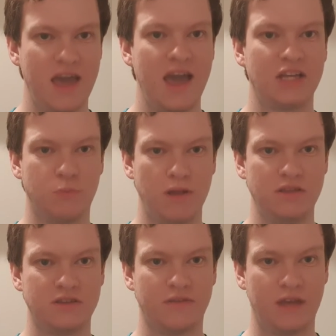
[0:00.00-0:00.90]
His
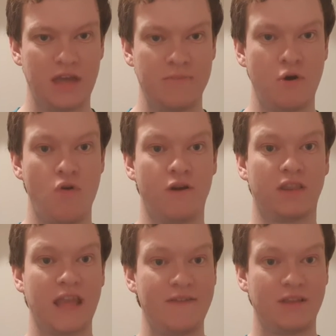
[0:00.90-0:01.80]
wins have came over
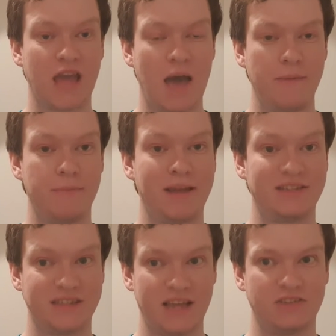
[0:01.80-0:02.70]
David Cameron by
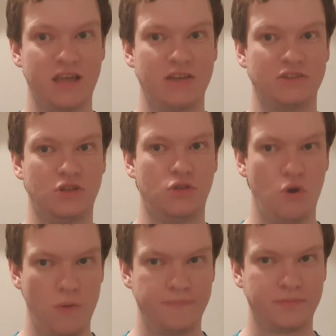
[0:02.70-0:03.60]
6 legs
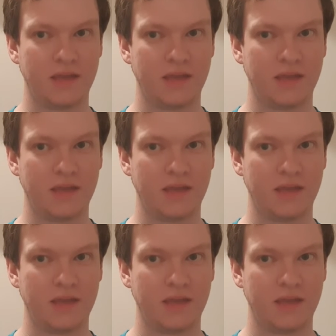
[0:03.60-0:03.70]
to 2.